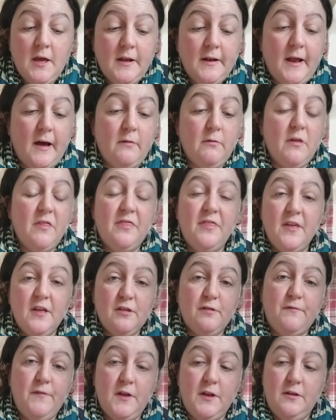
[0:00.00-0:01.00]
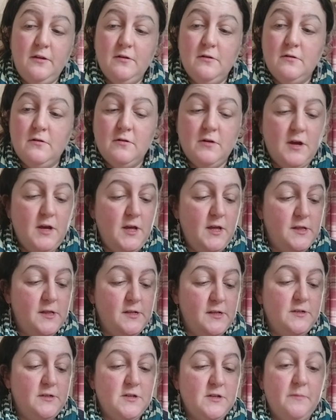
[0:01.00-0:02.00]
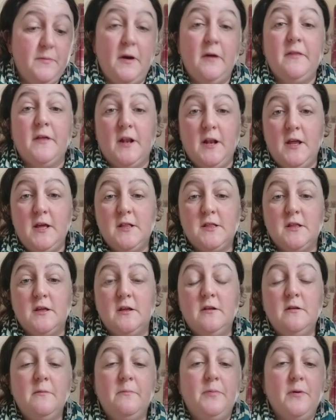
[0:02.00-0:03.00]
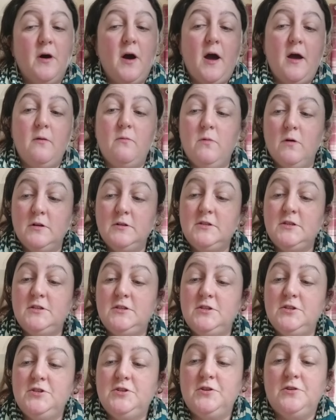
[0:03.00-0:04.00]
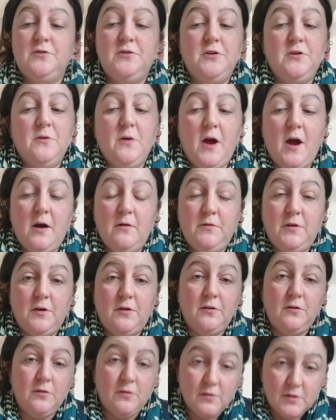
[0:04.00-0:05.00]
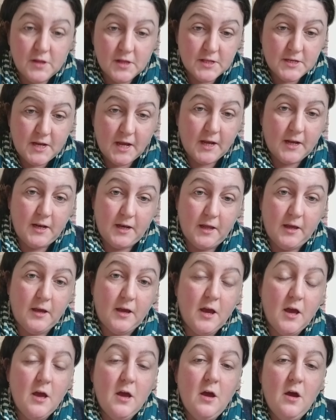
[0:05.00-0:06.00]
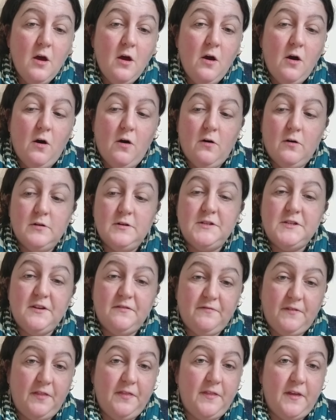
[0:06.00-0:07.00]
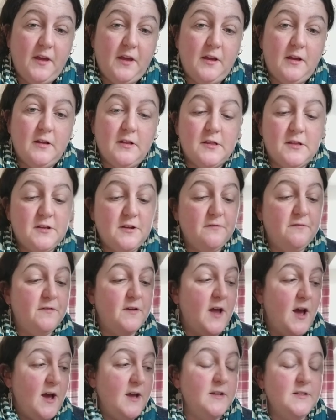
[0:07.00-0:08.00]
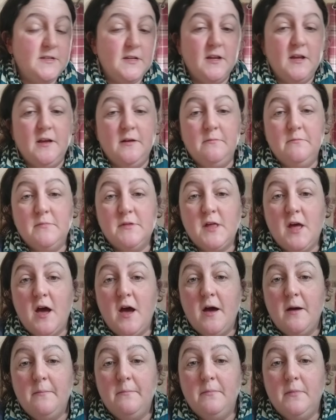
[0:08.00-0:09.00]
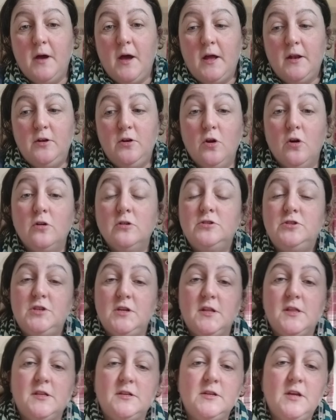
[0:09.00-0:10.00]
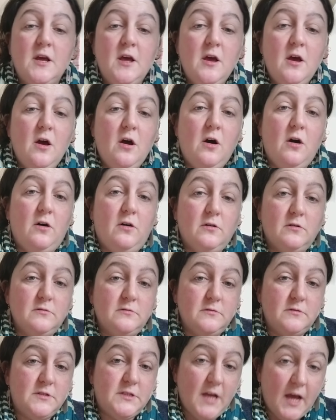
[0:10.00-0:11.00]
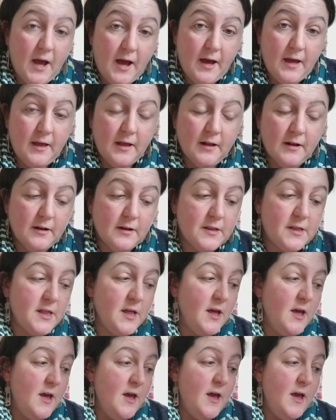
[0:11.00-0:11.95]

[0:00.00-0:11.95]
Now this video isn't about the glazing, but I wanted to show you how you can use this technique on different things, different items, and not just on tiles.